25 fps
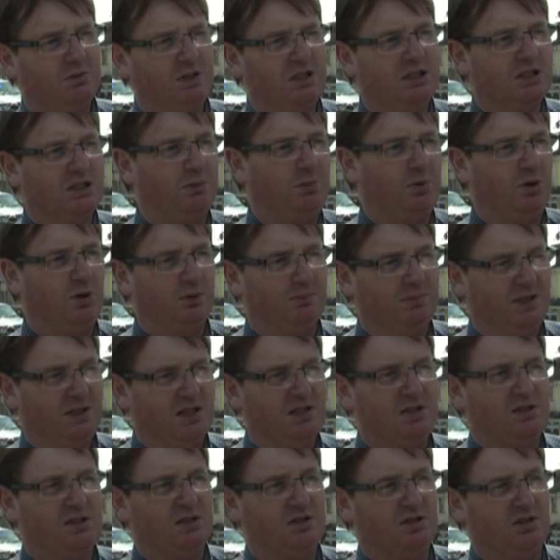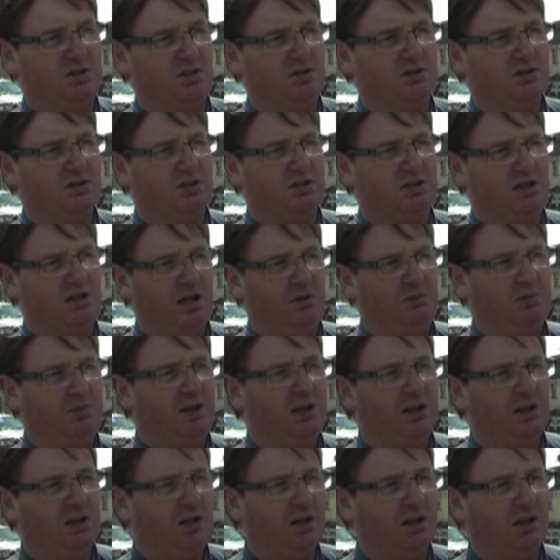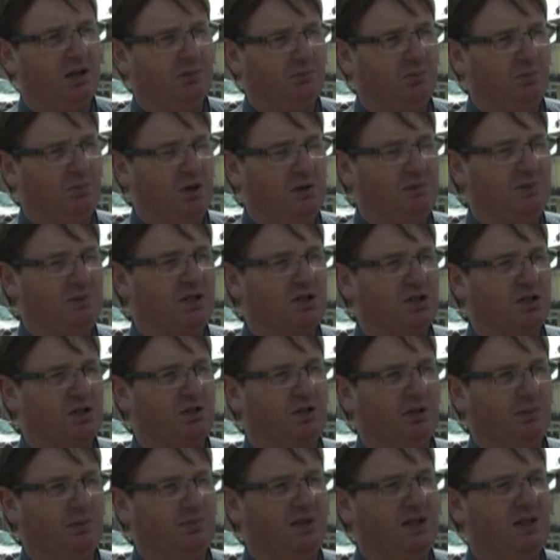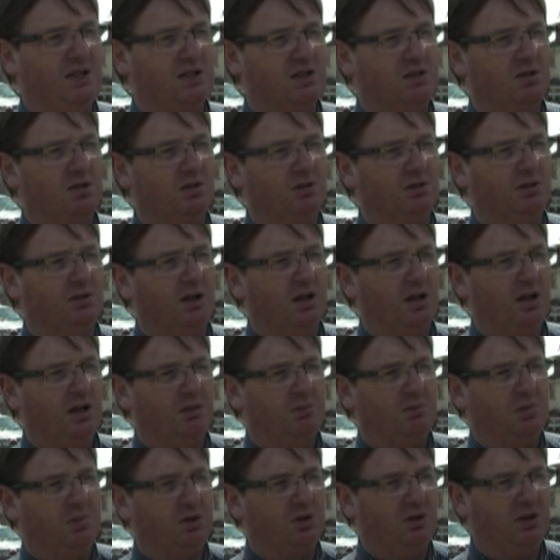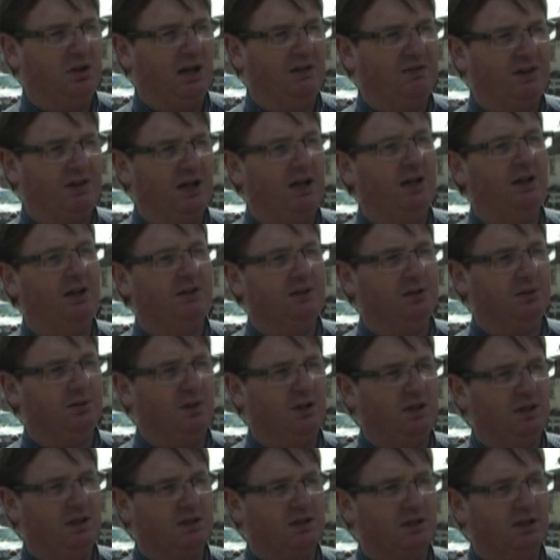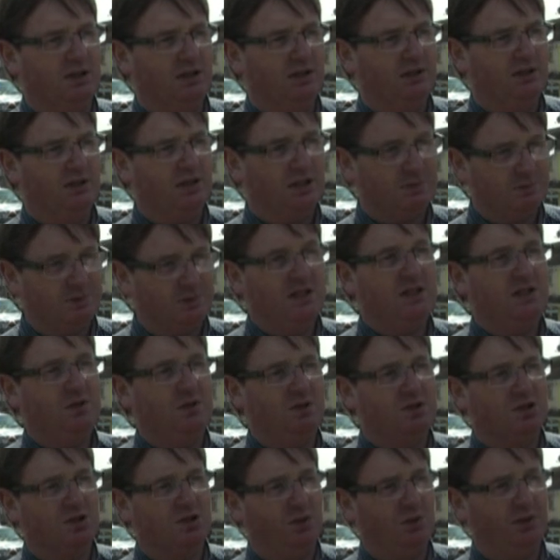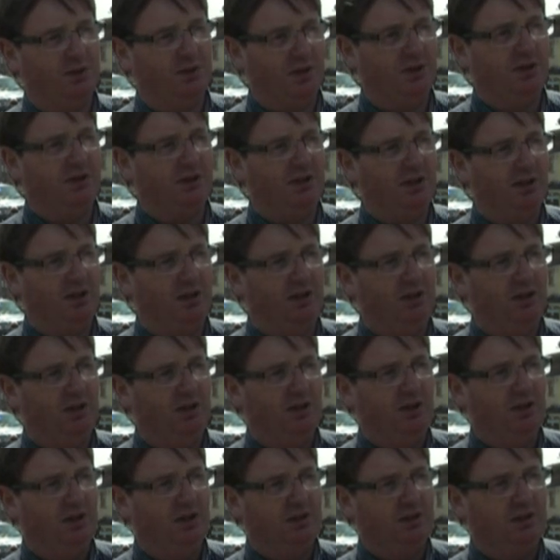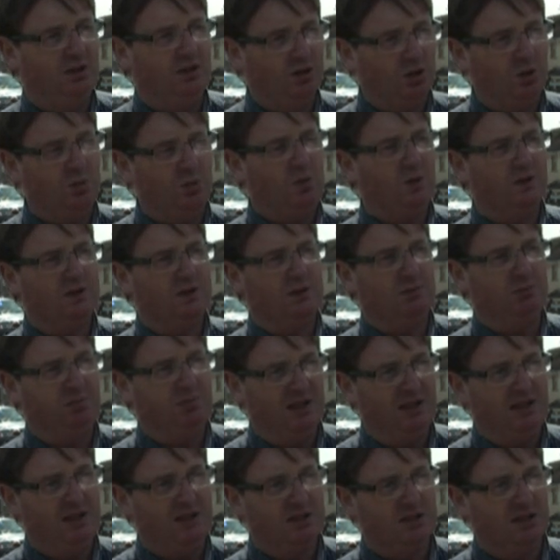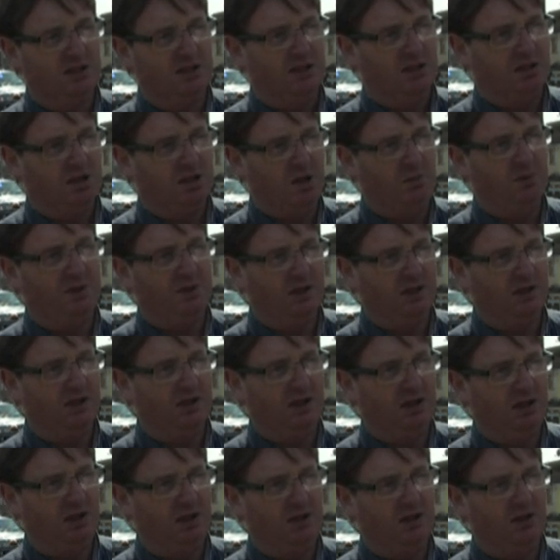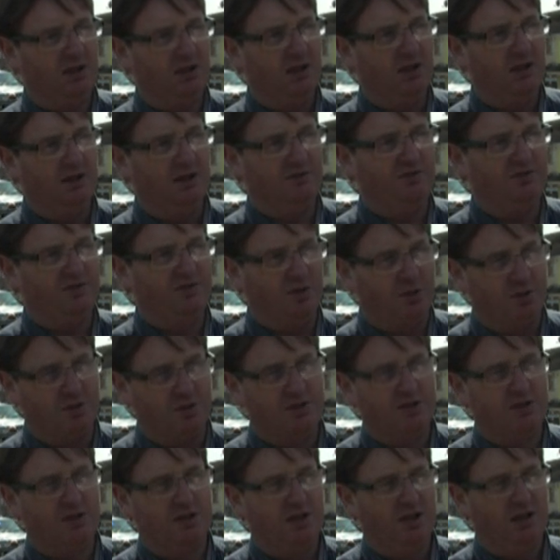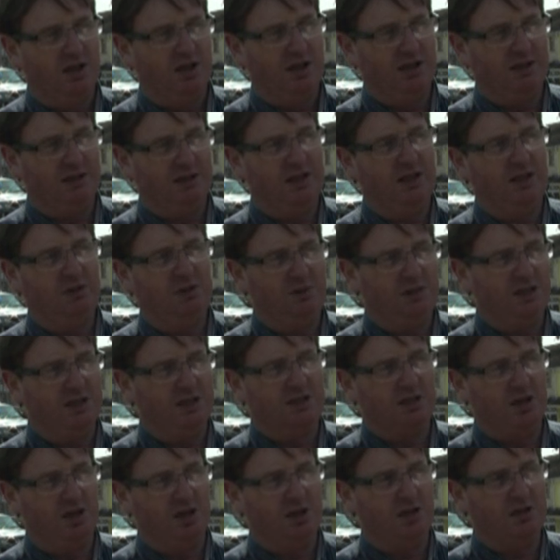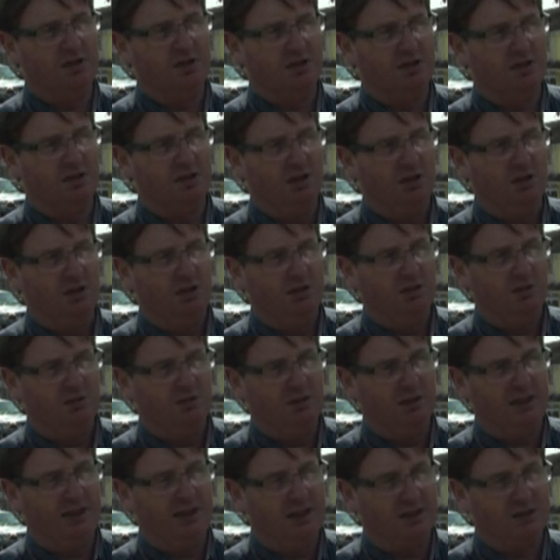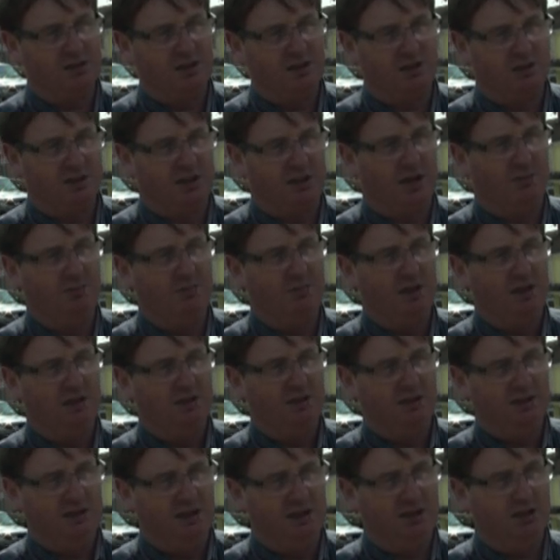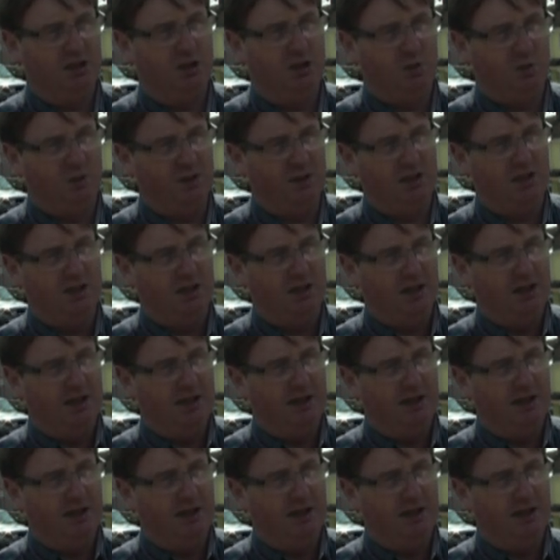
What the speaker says: We support policing and justice, and we'll make sure the police don't be too heavy-handed with us. That's basically what's going on now. They don't want the police coming into here in force and dealing with these terrorists. Well, that has to stop. They need to go in.